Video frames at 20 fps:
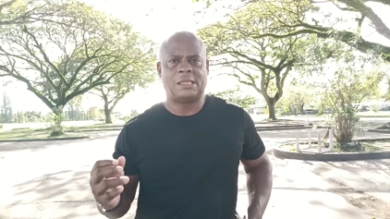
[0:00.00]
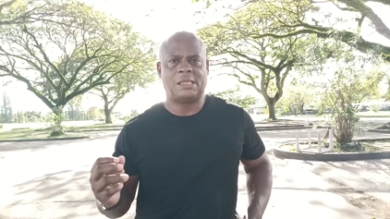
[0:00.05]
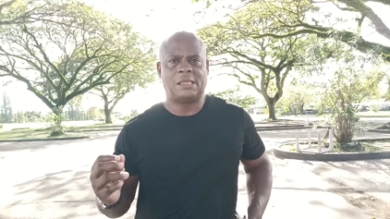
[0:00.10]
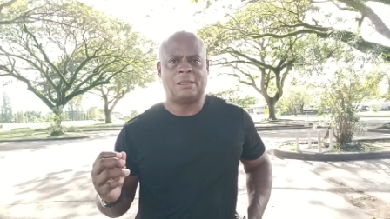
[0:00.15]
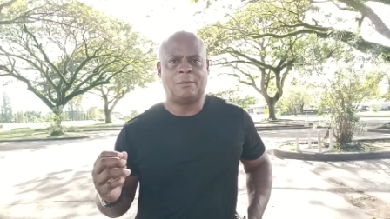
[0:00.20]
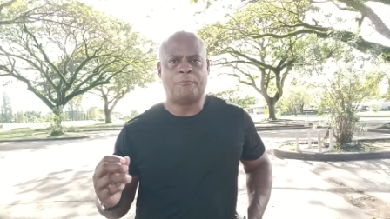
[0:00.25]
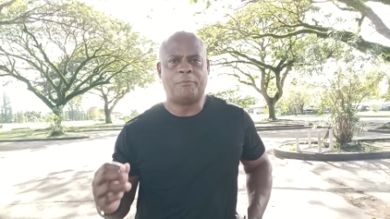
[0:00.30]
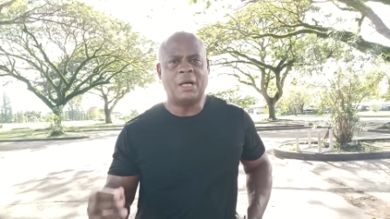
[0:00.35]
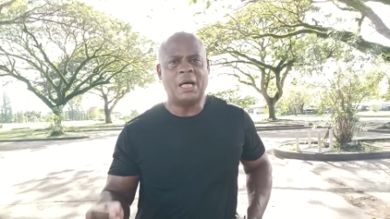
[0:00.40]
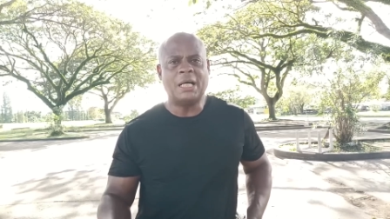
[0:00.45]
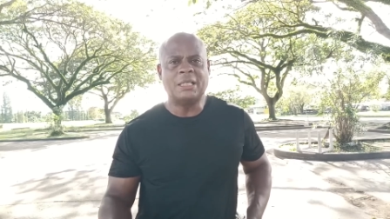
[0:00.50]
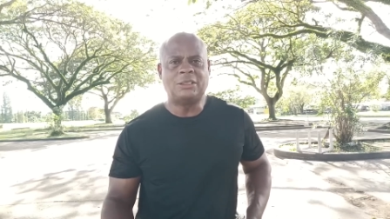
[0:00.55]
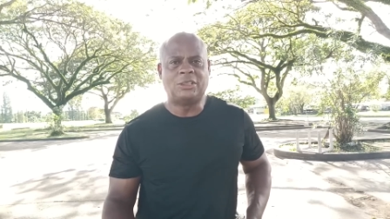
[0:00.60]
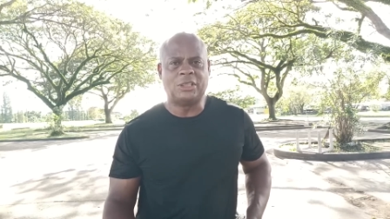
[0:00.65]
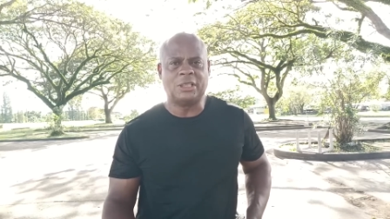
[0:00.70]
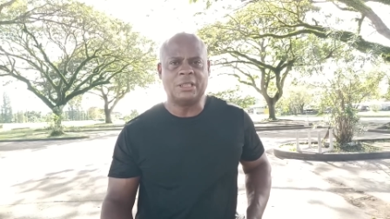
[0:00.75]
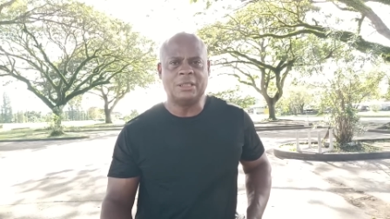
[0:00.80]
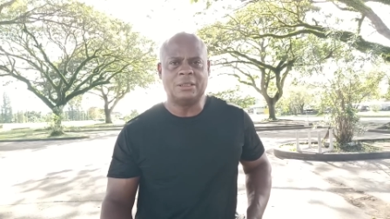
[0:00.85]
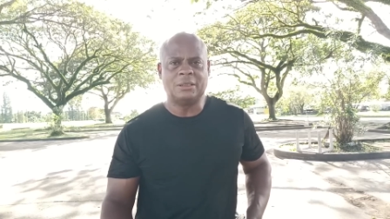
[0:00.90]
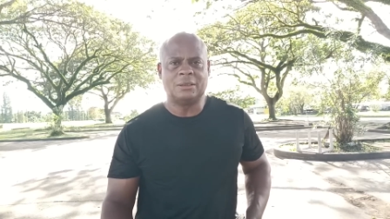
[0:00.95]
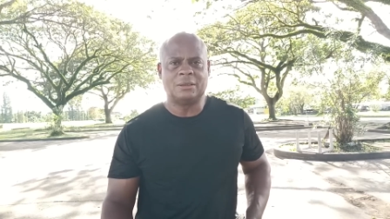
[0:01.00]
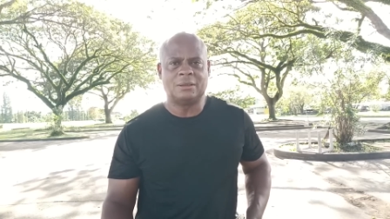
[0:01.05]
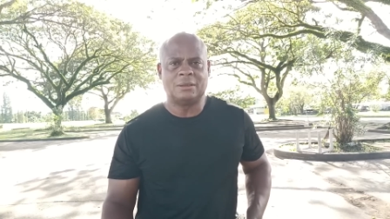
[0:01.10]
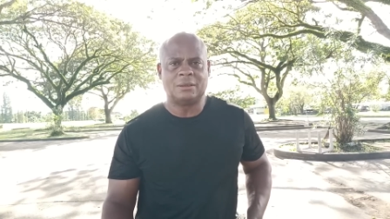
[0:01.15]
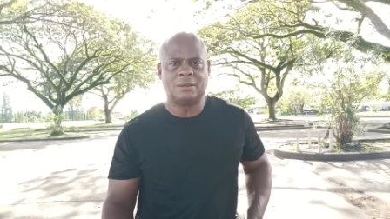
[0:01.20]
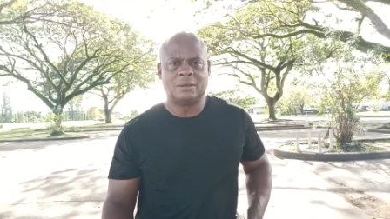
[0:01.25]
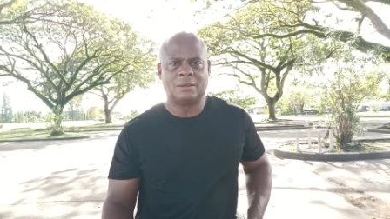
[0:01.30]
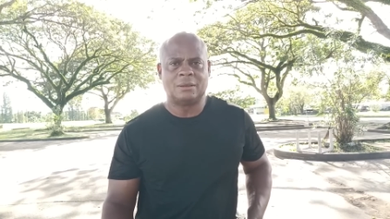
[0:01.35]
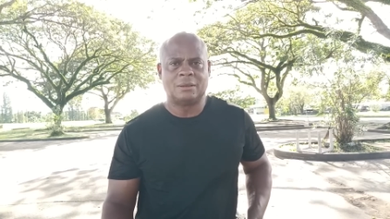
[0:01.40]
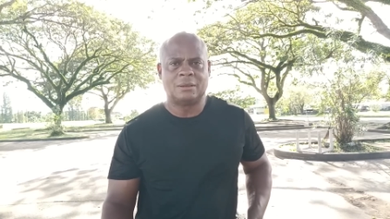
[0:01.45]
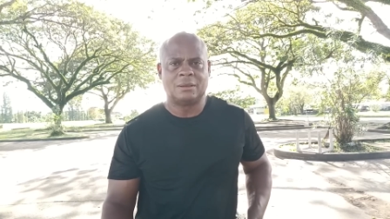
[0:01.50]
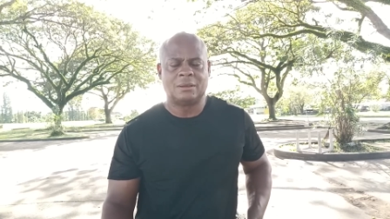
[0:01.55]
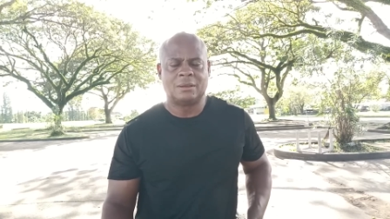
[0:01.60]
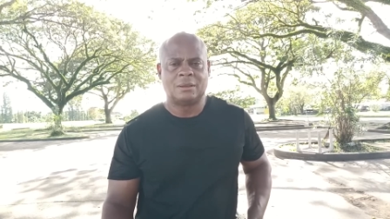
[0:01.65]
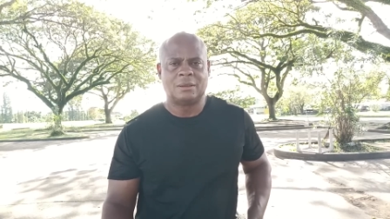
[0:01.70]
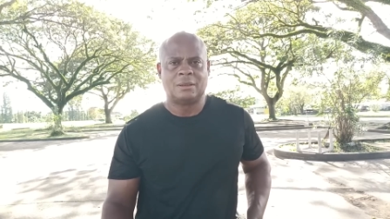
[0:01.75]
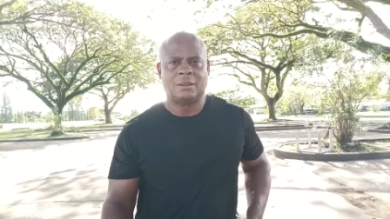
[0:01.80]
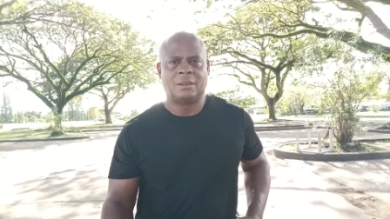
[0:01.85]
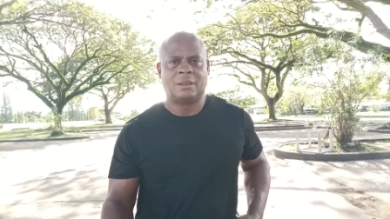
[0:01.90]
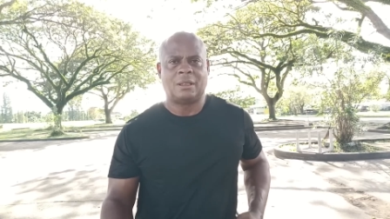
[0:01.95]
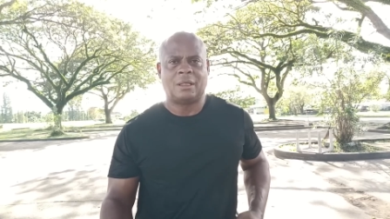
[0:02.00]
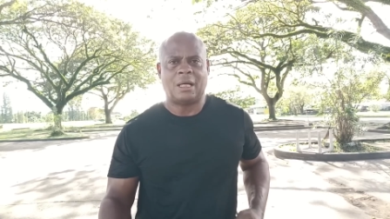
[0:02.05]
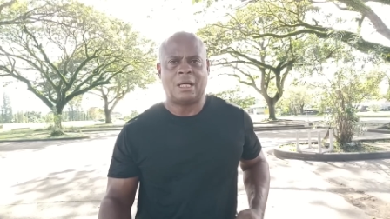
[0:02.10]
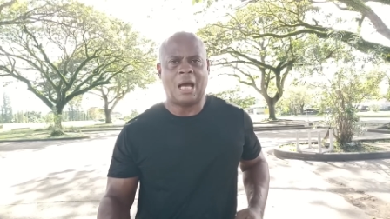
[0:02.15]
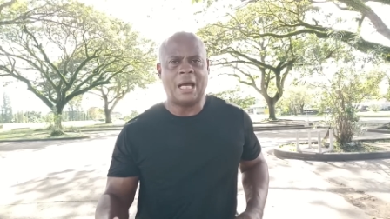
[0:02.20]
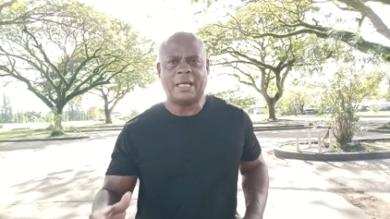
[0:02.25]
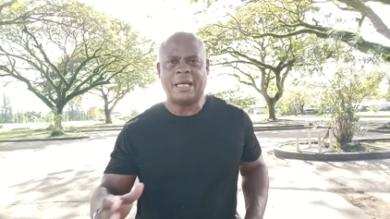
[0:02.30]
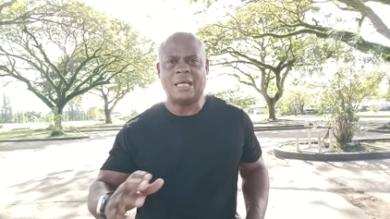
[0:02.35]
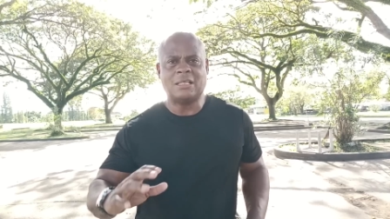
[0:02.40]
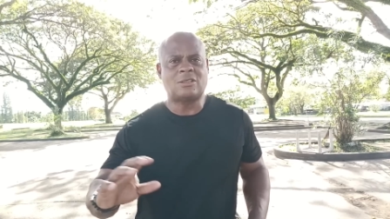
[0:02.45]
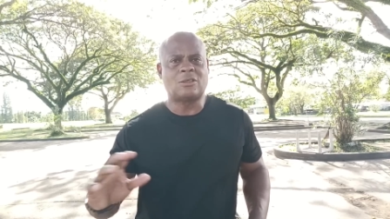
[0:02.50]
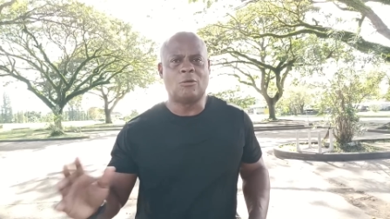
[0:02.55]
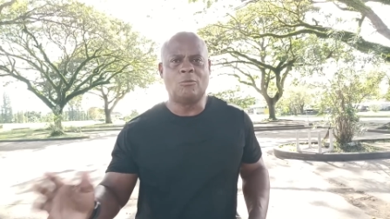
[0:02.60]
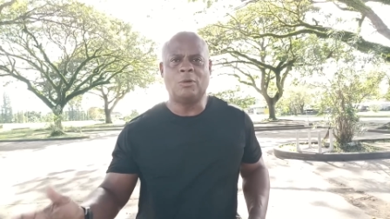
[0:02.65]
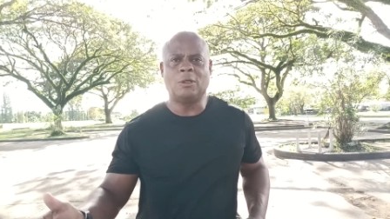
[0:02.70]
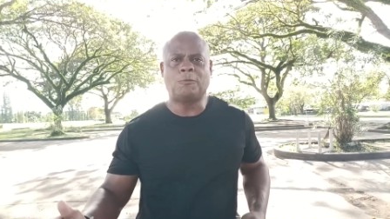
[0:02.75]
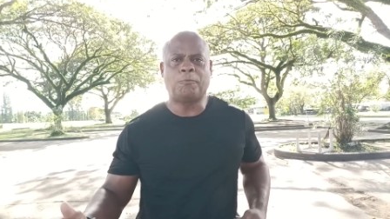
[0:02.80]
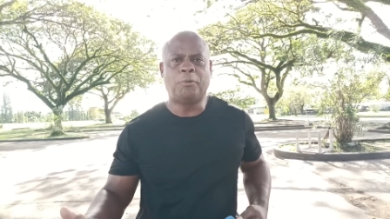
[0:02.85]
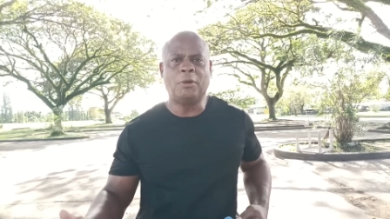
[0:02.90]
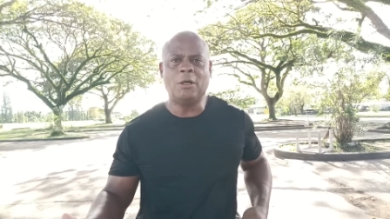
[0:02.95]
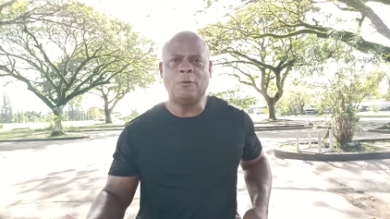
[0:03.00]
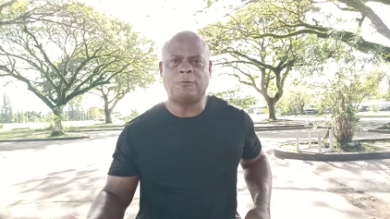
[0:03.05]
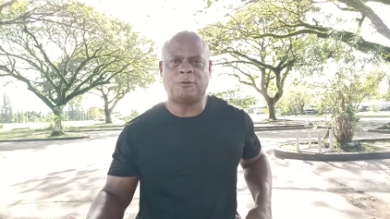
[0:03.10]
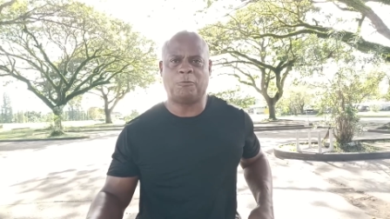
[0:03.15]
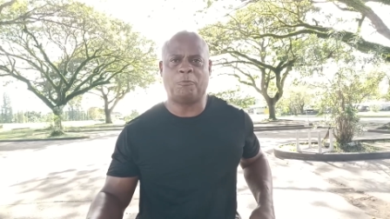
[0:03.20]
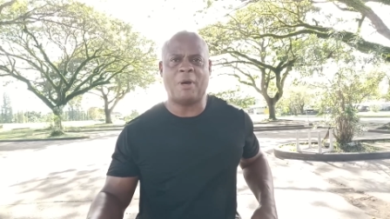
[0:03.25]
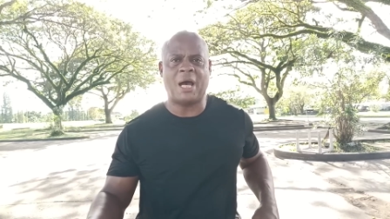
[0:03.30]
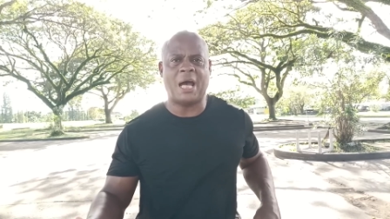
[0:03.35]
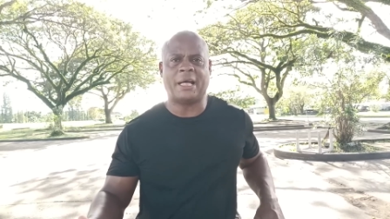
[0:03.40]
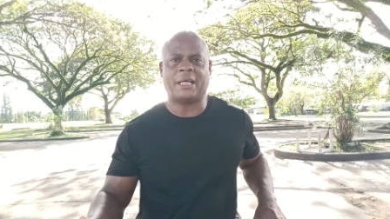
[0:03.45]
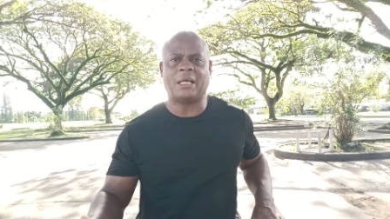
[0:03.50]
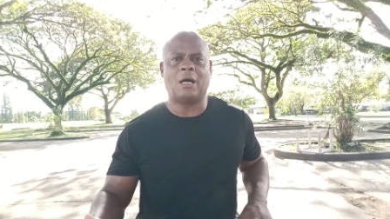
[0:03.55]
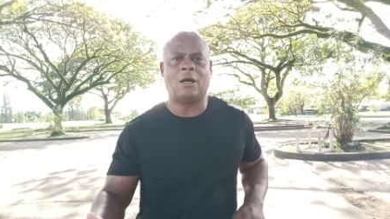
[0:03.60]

a uh, budget. I got so much pushback